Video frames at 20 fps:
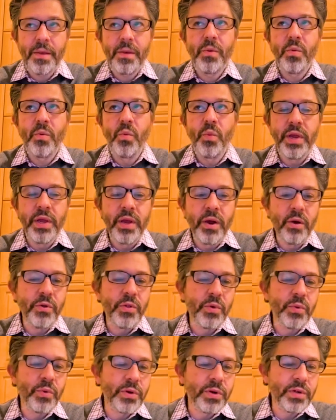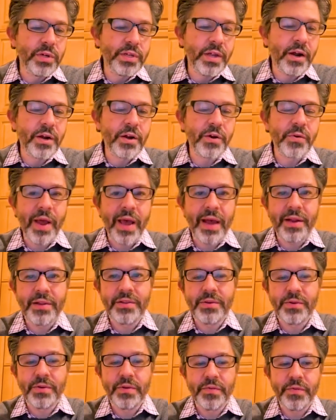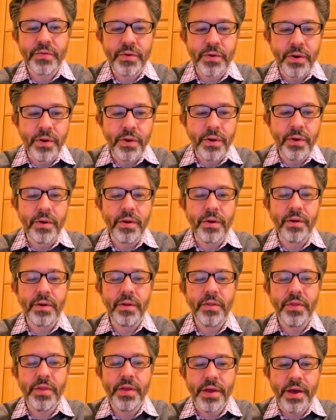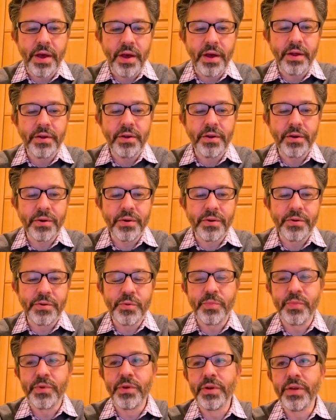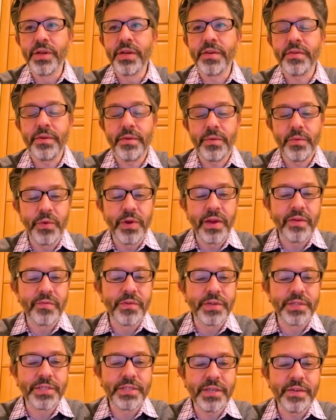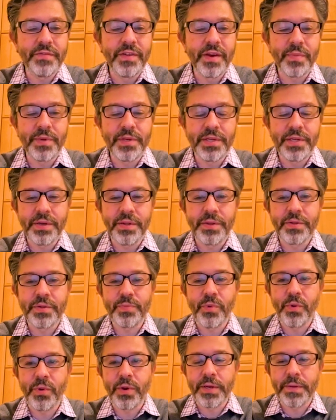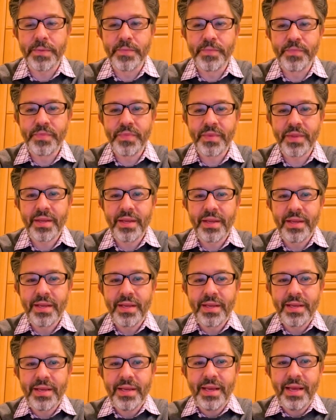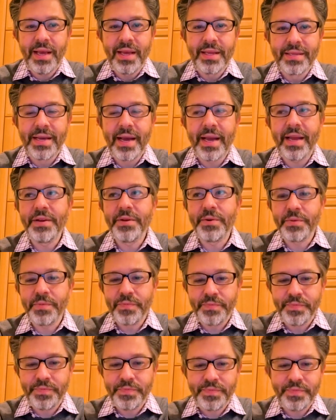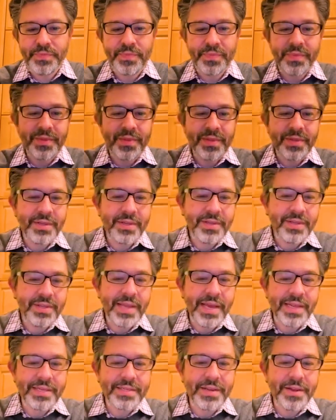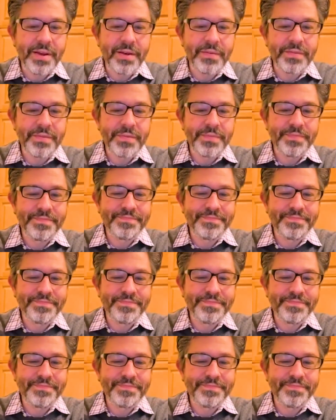We owe the world our gratitude for all the unearned beauty we have received up until this point. And Dayenu, that's enough.